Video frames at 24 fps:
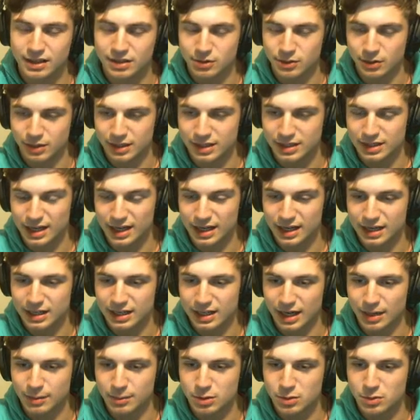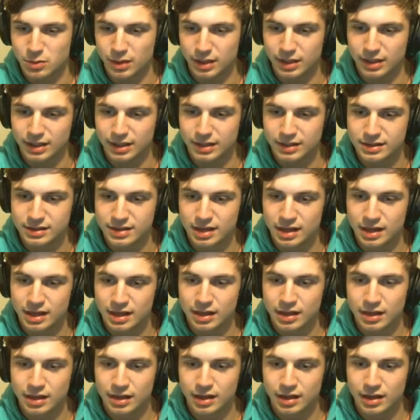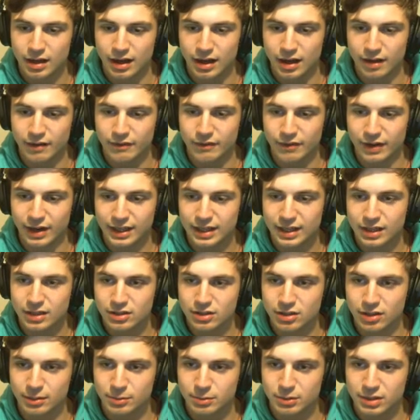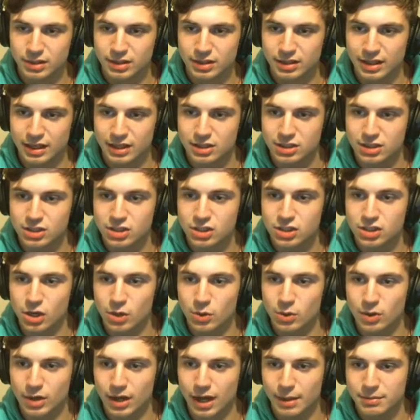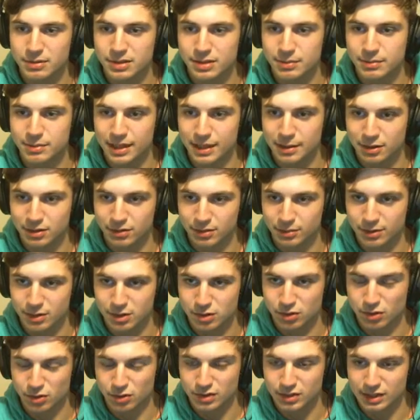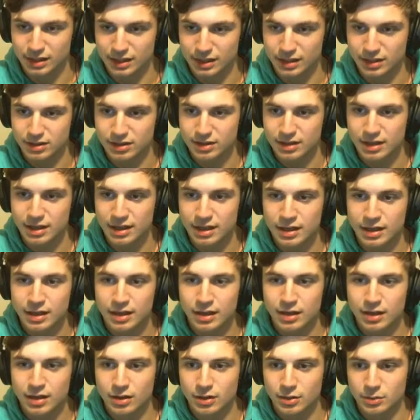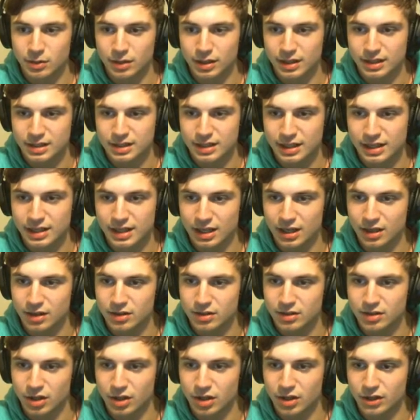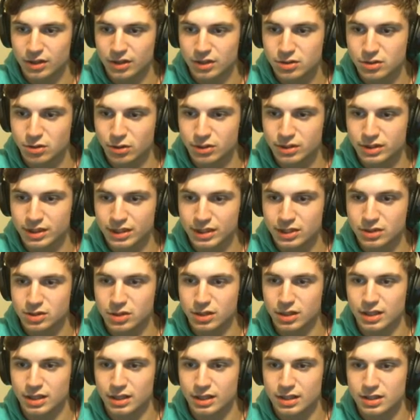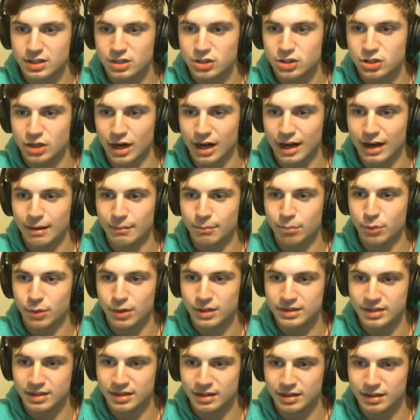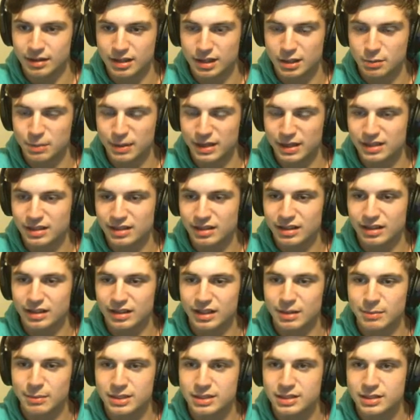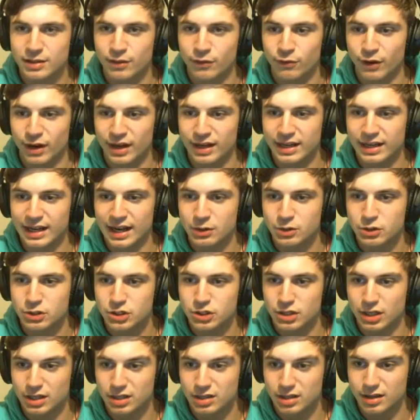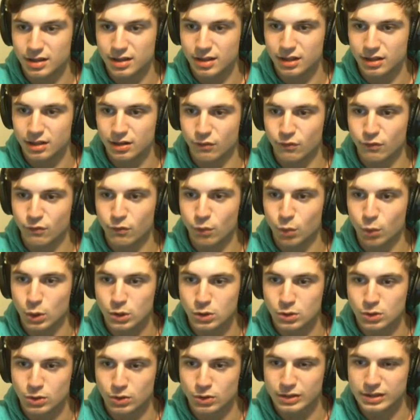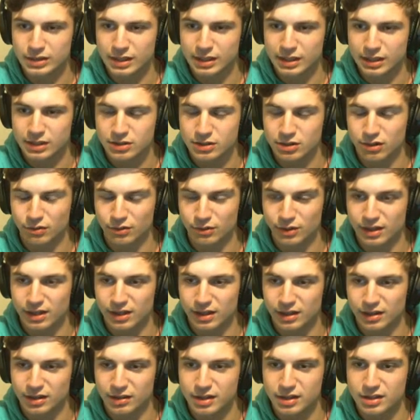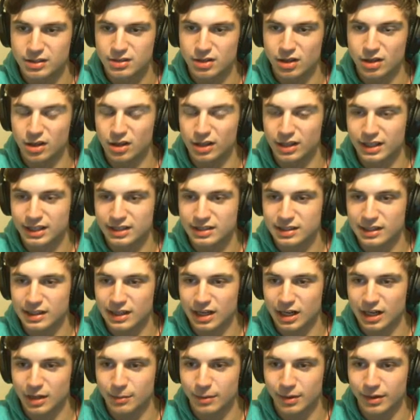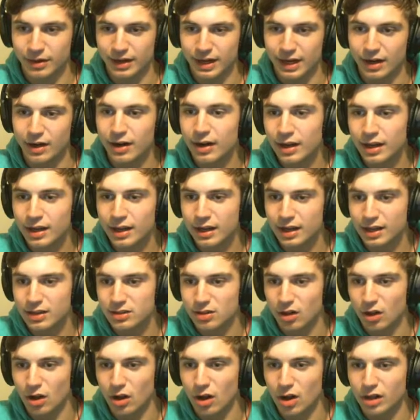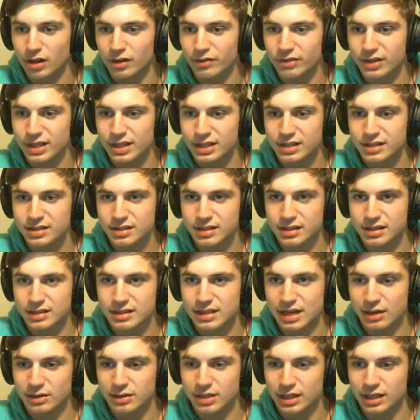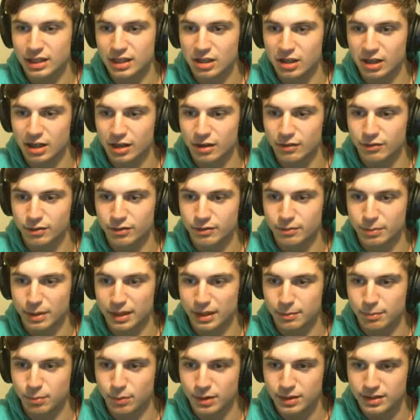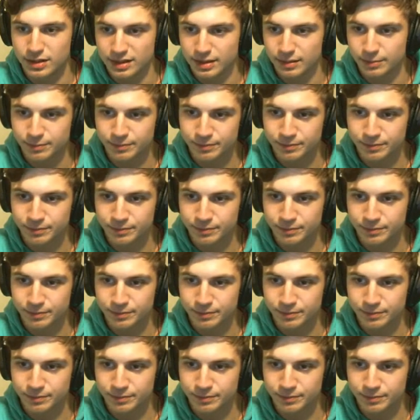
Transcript: doing a ton of damage, while his Vikings are able to kind of soak up some damage from these troll slingers. We're going to see here, all these troll slingers, look at this giant Poison. This basically limits the fight now just to these 4 troll slingers over here. This is all he has to care about now, because all of this is now taken care of by the Poison.